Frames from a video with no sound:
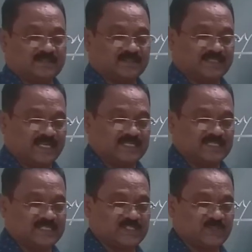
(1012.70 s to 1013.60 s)
they
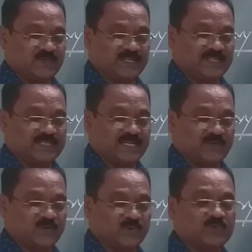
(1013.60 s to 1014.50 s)
just dwell in
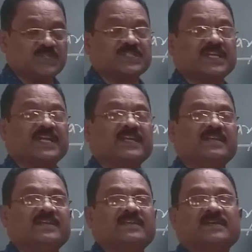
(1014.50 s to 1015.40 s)
their cool
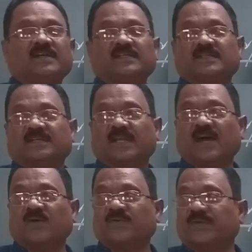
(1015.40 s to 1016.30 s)
shade.
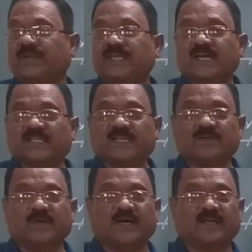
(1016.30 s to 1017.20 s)
Now near the
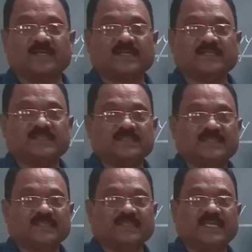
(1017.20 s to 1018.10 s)
river,
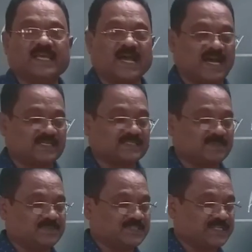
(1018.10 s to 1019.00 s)
there are
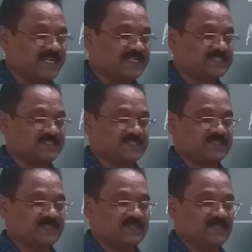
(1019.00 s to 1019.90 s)
some shades,
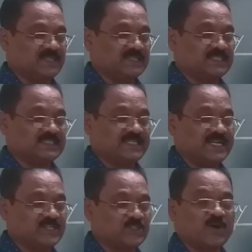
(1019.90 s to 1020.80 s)
the
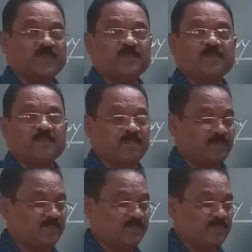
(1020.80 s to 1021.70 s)
shades
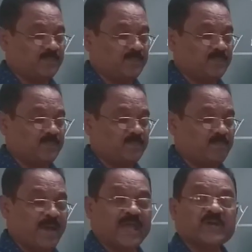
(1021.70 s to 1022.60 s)
of
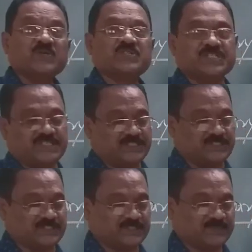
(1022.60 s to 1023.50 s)
mango trees,